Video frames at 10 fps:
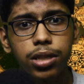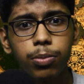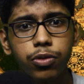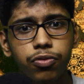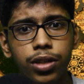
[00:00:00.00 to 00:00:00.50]
of
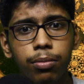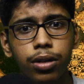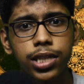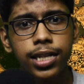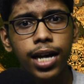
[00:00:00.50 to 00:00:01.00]
them but they
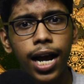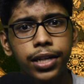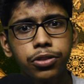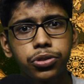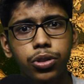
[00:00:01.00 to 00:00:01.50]
died
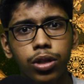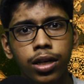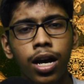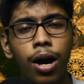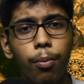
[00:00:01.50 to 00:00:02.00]
usually.
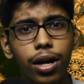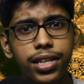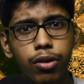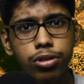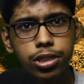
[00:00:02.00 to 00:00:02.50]
But they
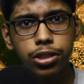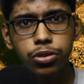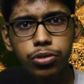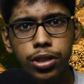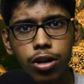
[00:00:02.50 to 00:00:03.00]
returned to the
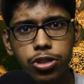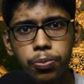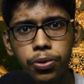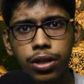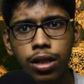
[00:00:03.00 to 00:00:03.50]

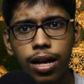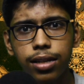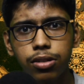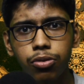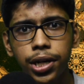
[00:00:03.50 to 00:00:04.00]
hospital as
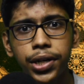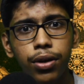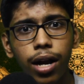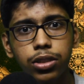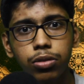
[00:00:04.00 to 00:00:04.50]

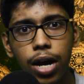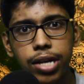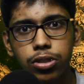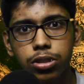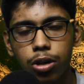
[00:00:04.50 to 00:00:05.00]
radioactive
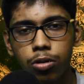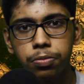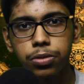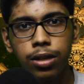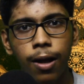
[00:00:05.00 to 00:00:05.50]
isotopes.
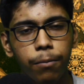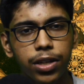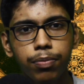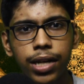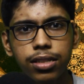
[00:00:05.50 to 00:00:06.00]
It
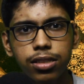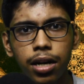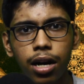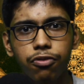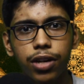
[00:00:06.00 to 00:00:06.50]
means they are
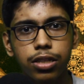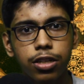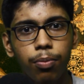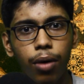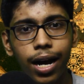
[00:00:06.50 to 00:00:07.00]
affected
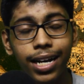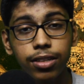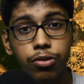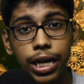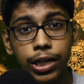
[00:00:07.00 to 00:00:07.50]
by the
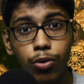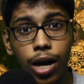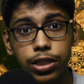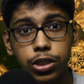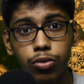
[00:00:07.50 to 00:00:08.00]

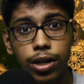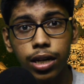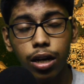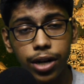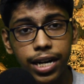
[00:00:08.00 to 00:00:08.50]
radioactive ra
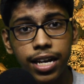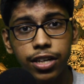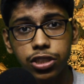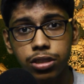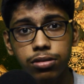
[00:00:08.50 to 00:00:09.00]

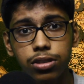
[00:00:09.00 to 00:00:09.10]
radiations,